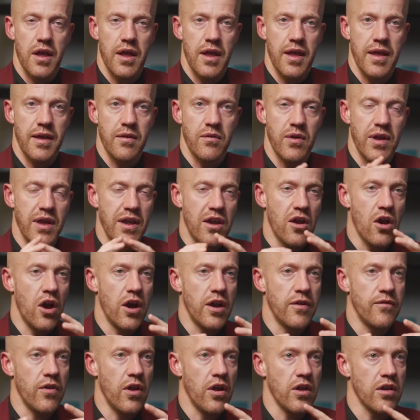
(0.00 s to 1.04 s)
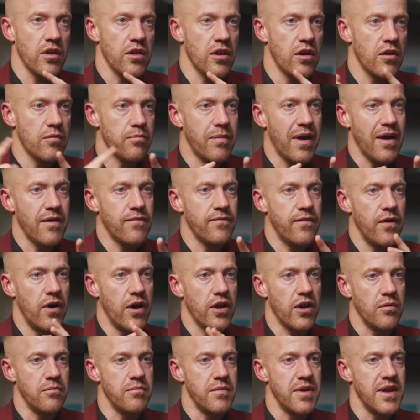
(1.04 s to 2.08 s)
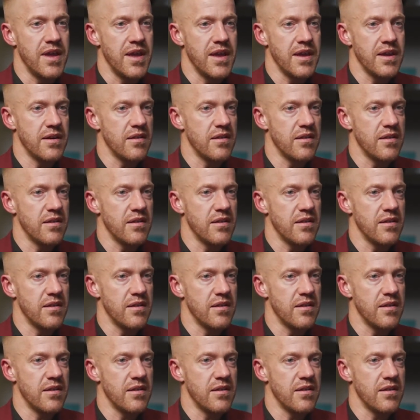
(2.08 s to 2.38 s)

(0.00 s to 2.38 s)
it kind of like backfired on me,